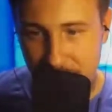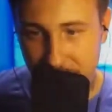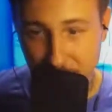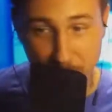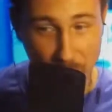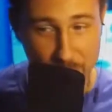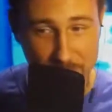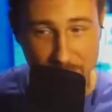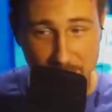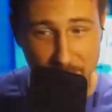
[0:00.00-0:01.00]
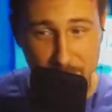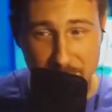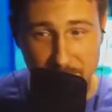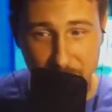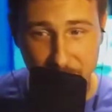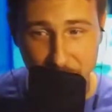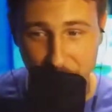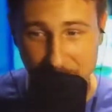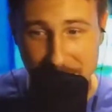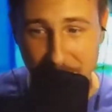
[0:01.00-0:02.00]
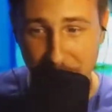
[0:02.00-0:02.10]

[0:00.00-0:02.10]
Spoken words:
Bones and Tubbs, you're live.